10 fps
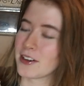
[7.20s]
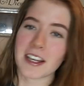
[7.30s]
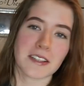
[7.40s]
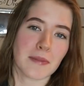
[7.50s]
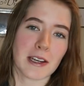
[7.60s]
You
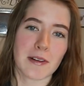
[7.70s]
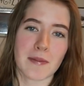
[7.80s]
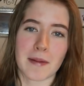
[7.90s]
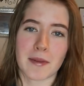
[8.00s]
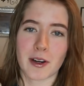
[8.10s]
guys may
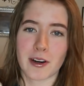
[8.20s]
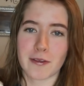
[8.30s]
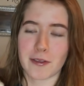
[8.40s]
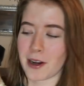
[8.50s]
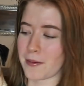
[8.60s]
remember her
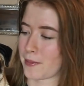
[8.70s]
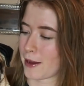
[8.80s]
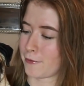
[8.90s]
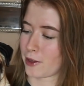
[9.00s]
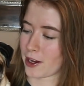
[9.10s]
from
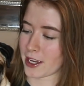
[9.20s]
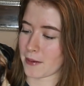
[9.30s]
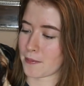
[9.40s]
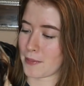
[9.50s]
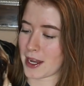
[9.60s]
my vlog
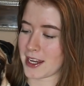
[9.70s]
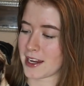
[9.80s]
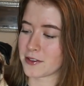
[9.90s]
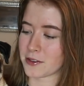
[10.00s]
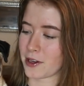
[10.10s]
many
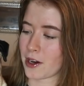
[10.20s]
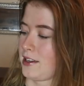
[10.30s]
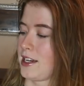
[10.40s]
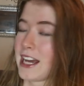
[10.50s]
years ago.